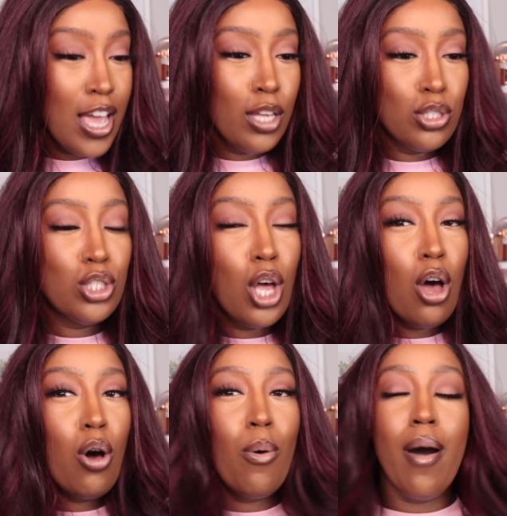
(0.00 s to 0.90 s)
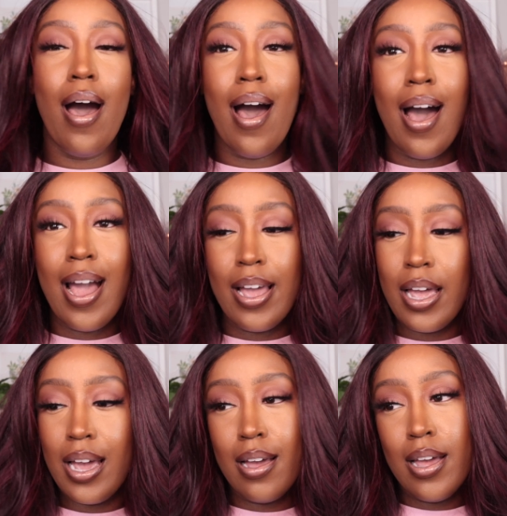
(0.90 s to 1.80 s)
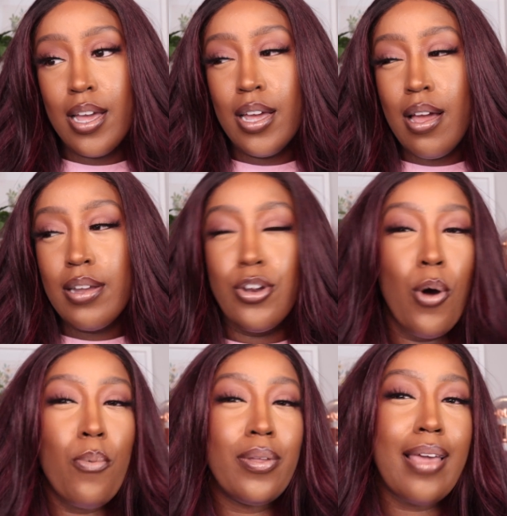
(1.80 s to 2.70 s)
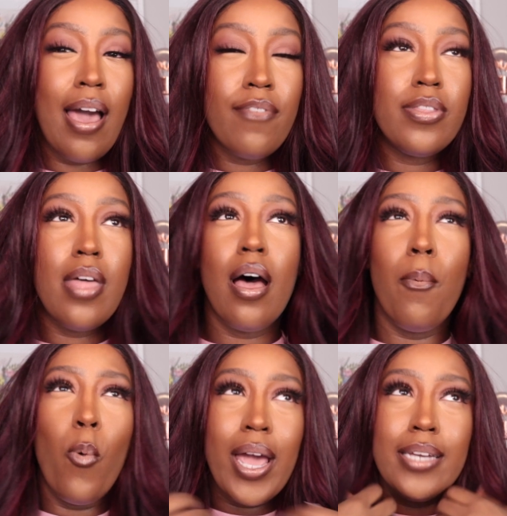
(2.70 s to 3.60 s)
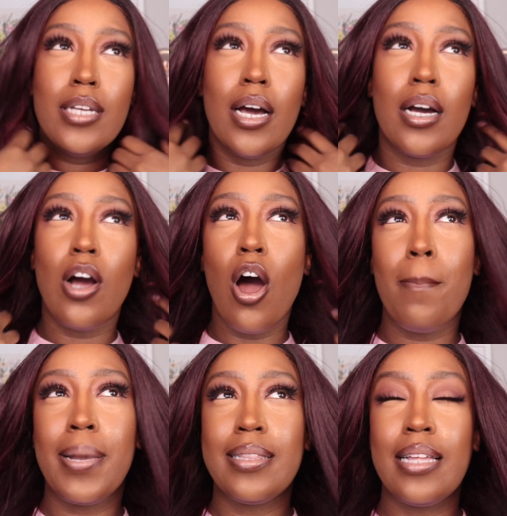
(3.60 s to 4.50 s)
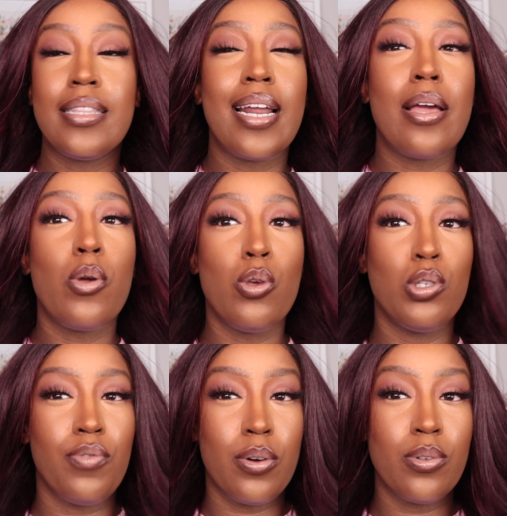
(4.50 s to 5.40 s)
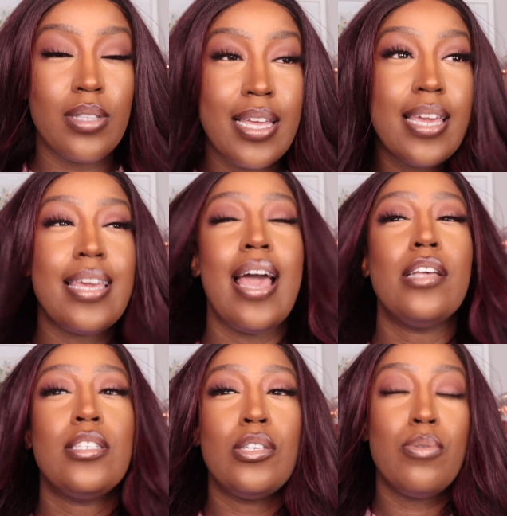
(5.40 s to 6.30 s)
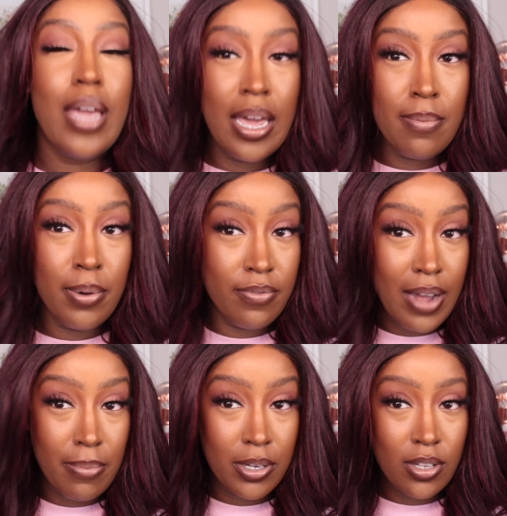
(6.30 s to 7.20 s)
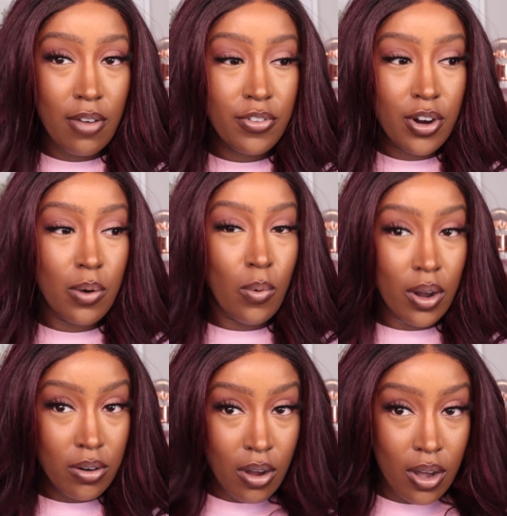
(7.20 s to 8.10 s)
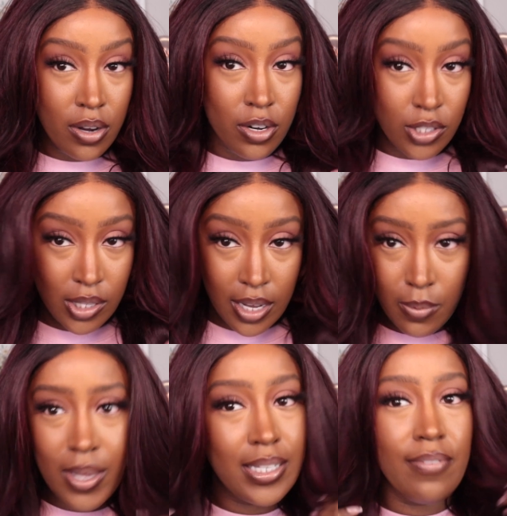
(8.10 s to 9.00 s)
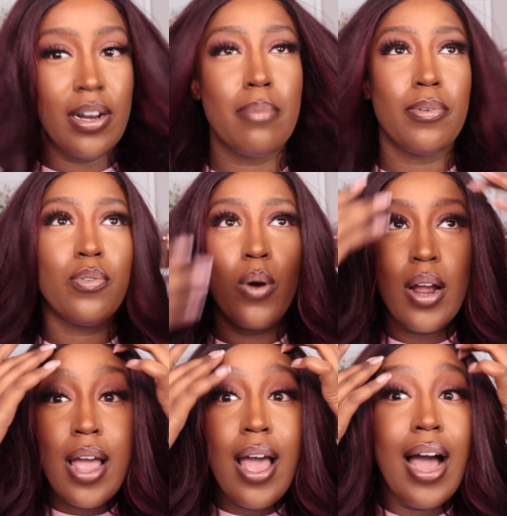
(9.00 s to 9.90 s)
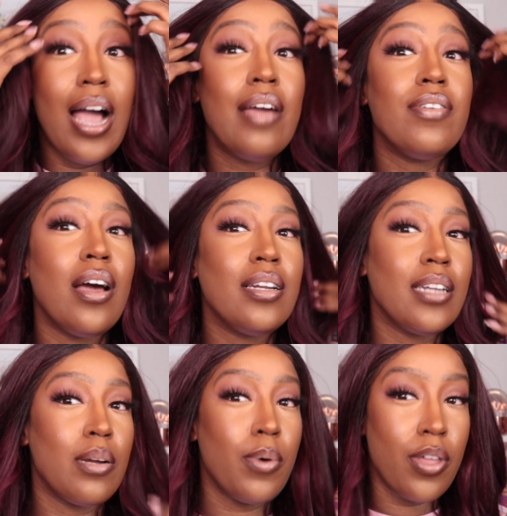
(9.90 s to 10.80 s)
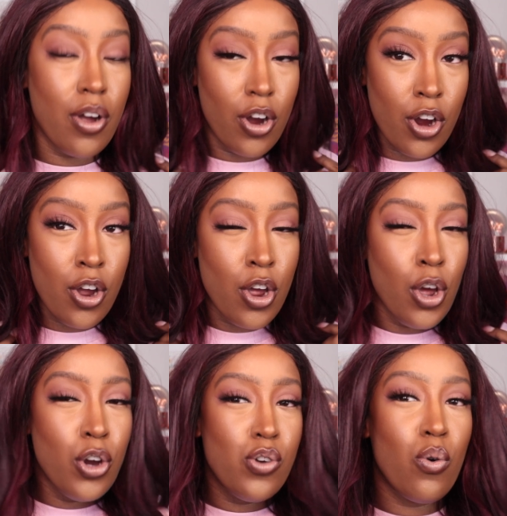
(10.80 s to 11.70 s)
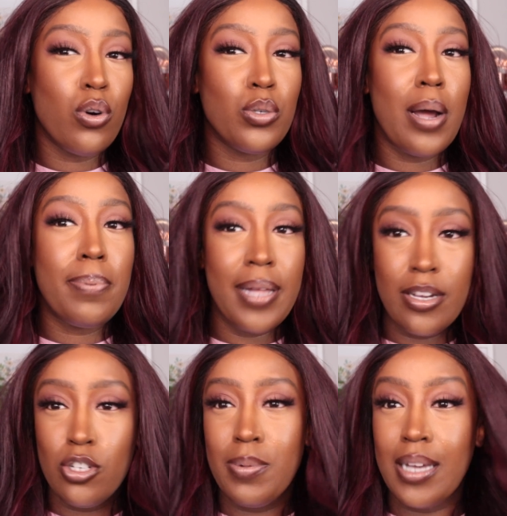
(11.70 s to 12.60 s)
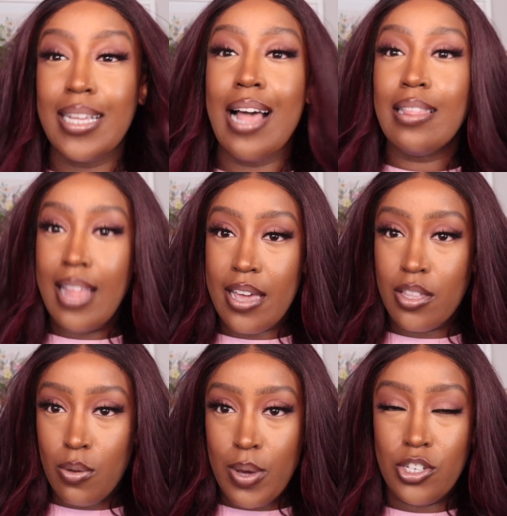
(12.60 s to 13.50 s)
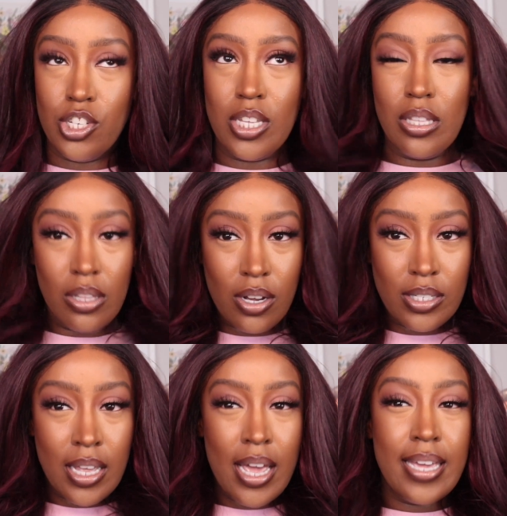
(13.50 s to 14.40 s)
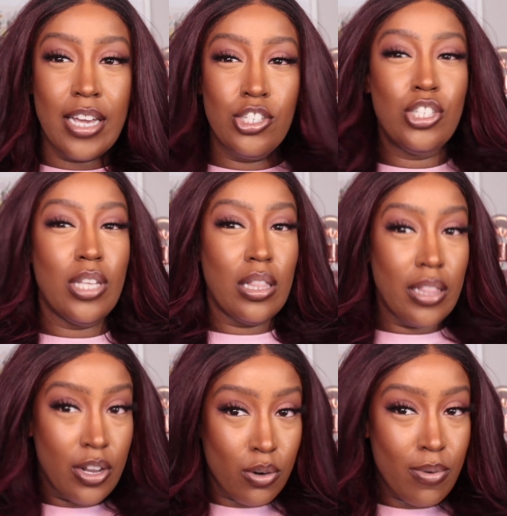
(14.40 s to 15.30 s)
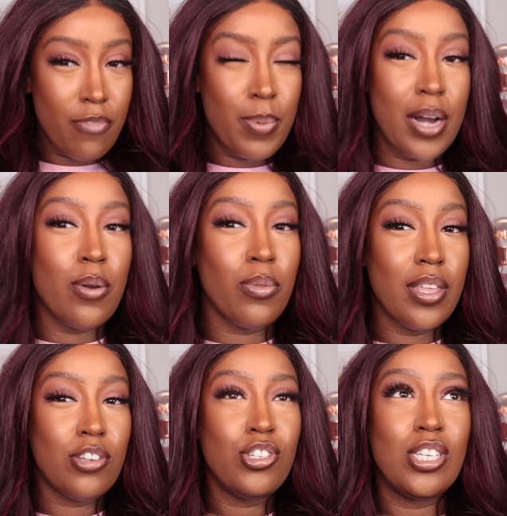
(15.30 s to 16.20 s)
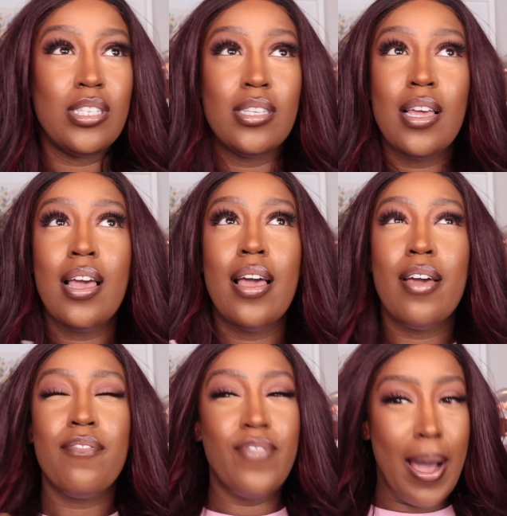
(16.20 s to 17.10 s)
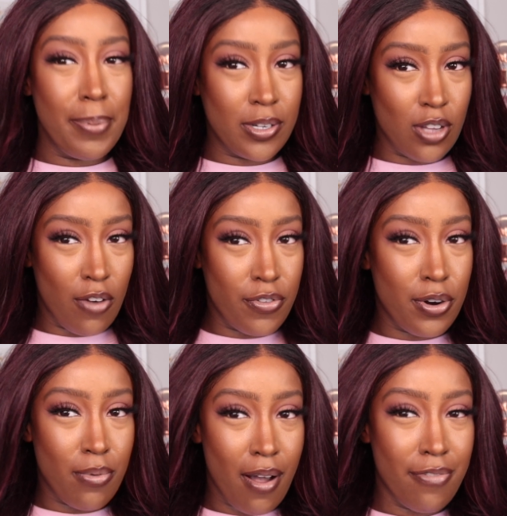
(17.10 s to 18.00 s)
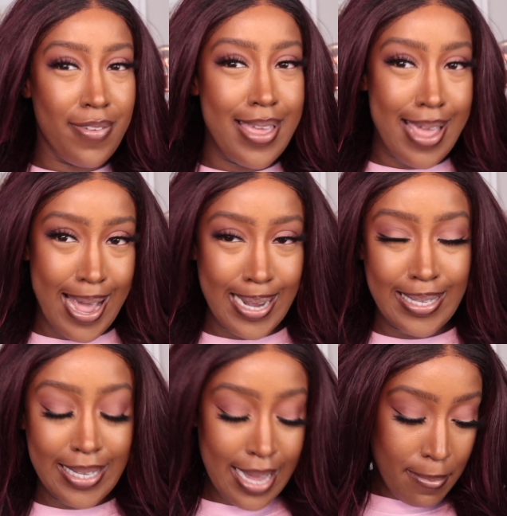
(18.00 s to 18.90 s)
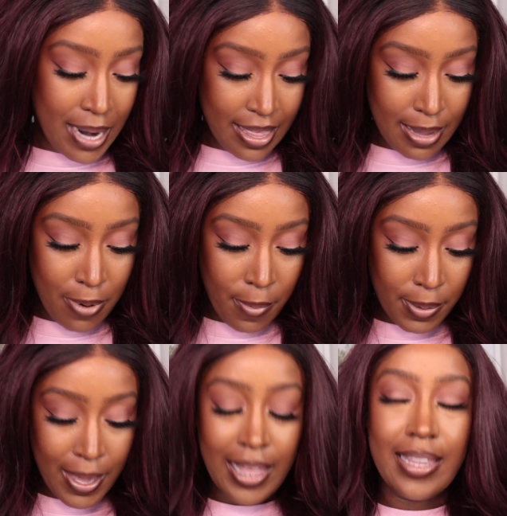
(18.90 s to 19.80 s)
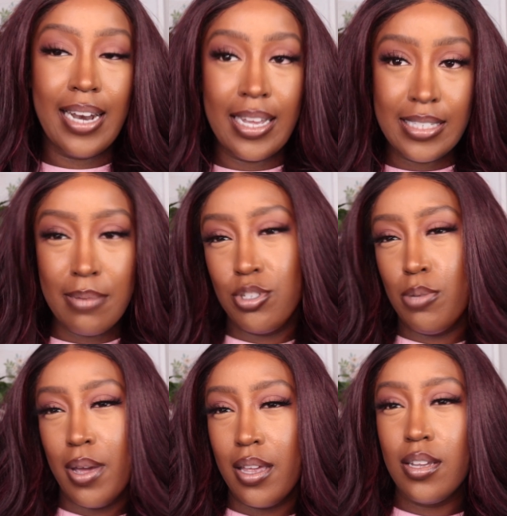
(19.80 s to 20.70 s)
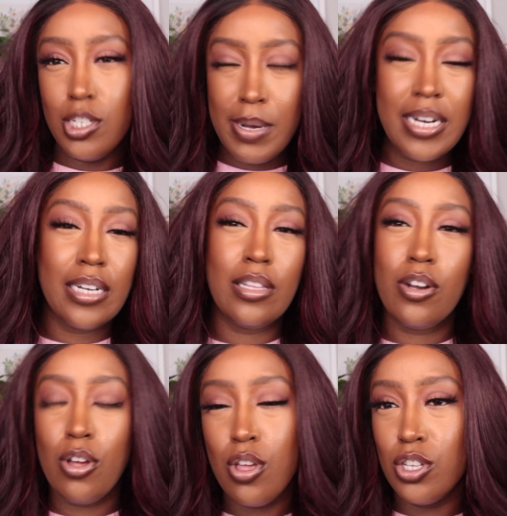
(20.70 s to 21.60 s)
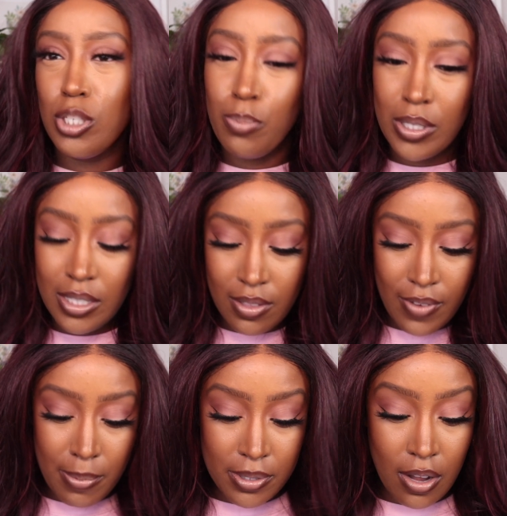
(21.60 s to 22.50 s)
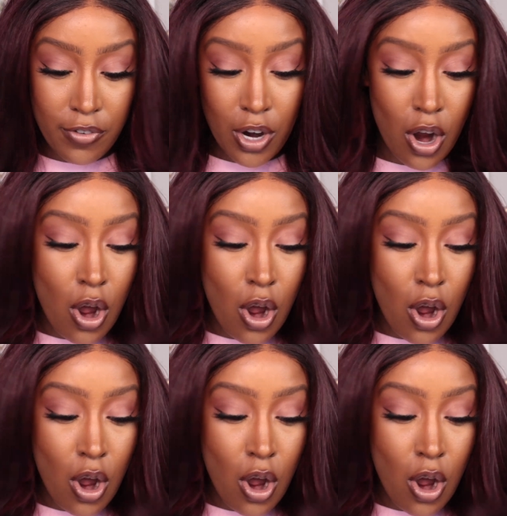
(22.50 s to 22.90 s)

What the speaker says: So I don't really have a way to combat that I use frequently. Yes, you can put fabric softener and water on your synthetic wigs. I've done it before. I have not done it with her, nor do I plan to, because I like the way she looks. Yes, she's a little rough, but I don't think she's fabric softener rough yet. But I think probably by like the next time she might need a little spritz of the fabric softener.